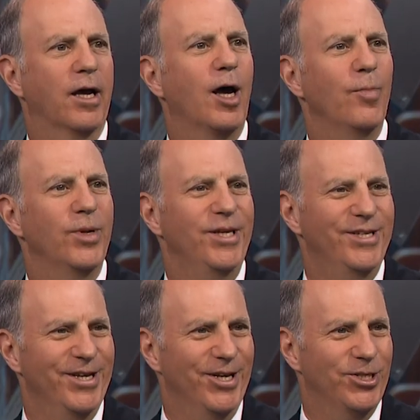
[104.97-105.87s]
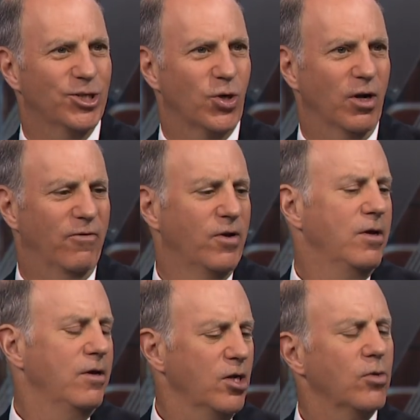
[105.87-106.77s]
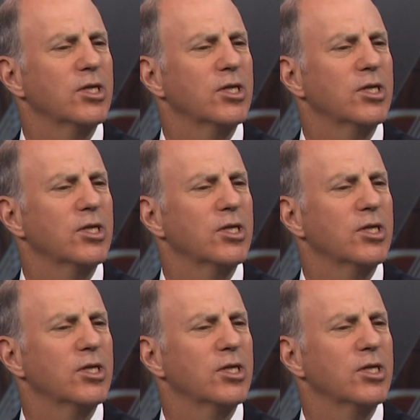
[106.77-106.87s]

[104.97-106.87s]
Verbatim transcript: a company did sort of, you know,